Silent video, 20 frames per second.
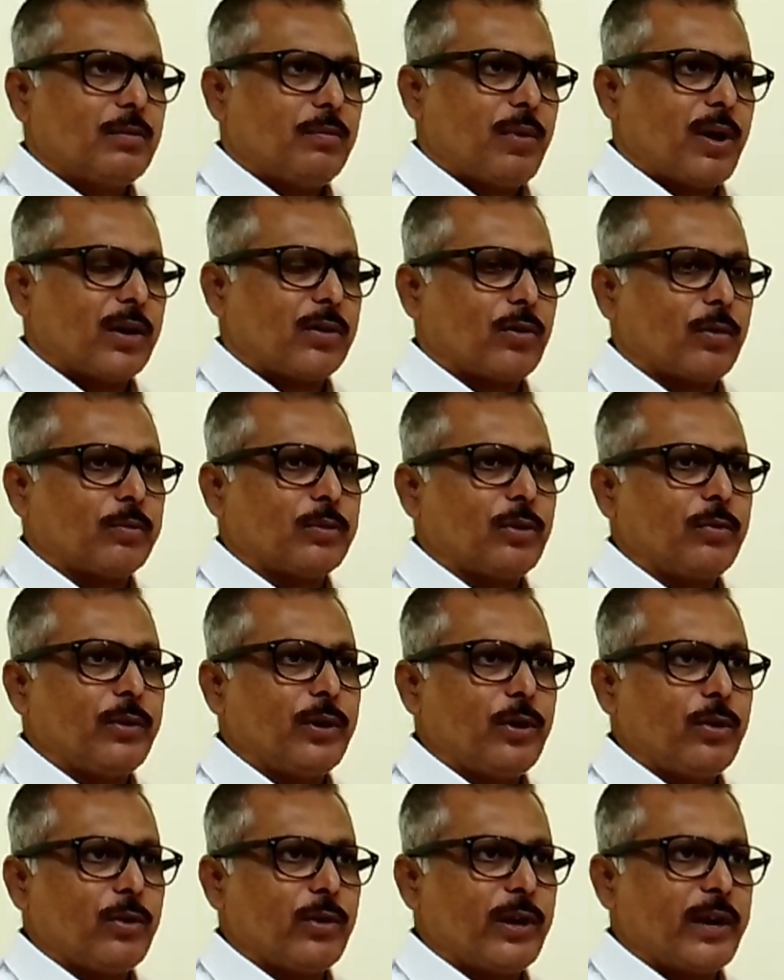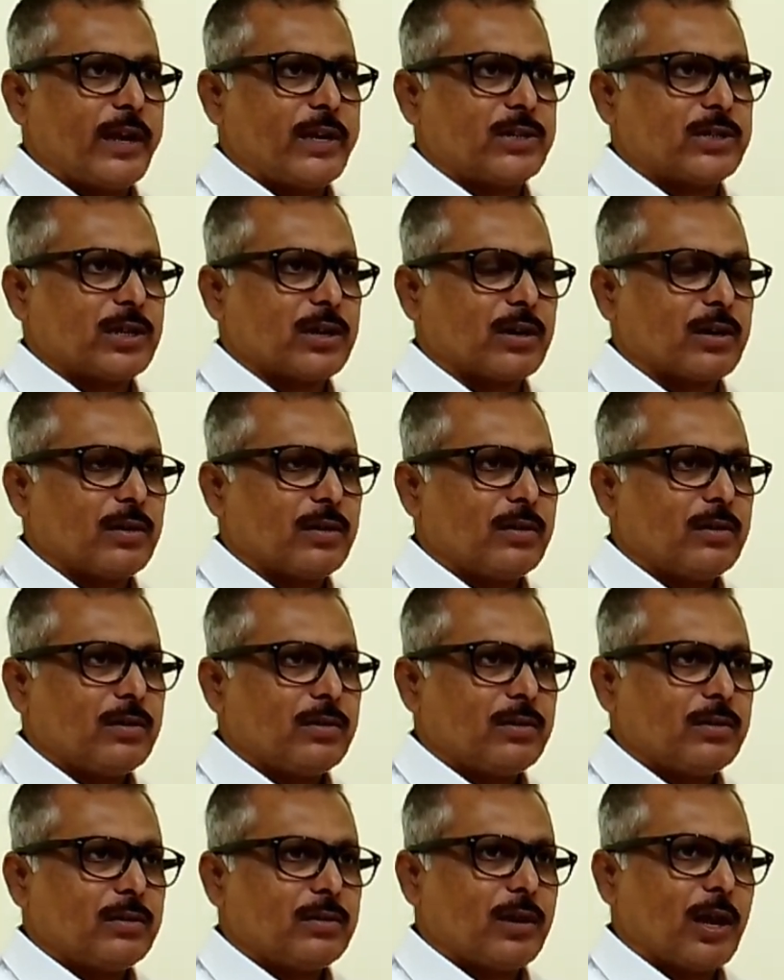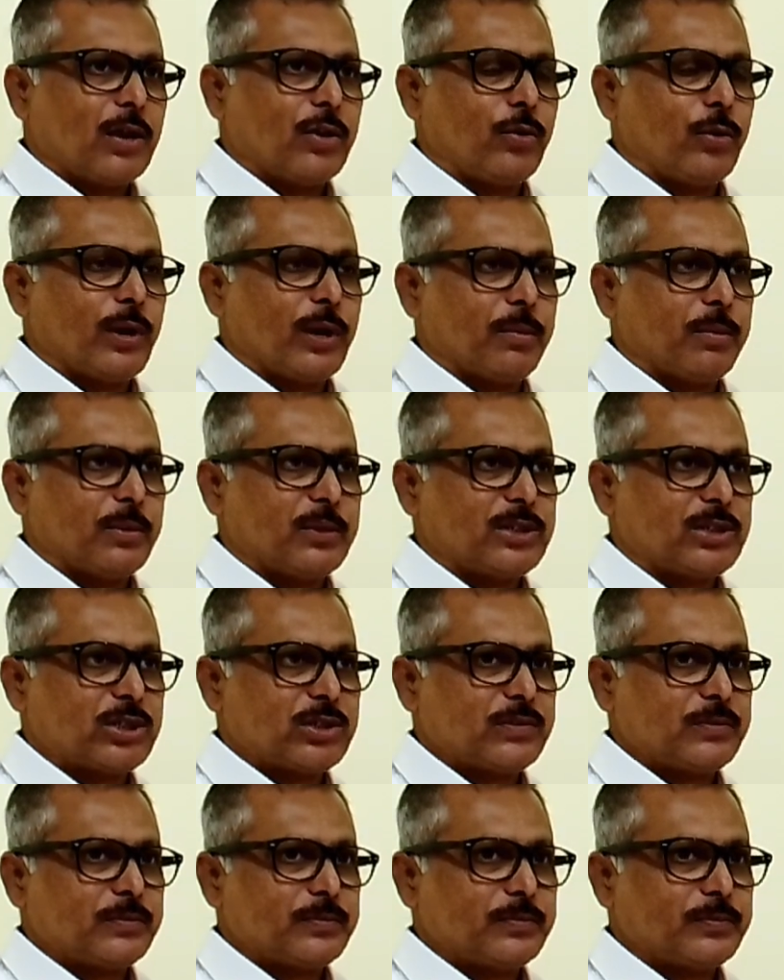part of the video lecture. Thank you very much.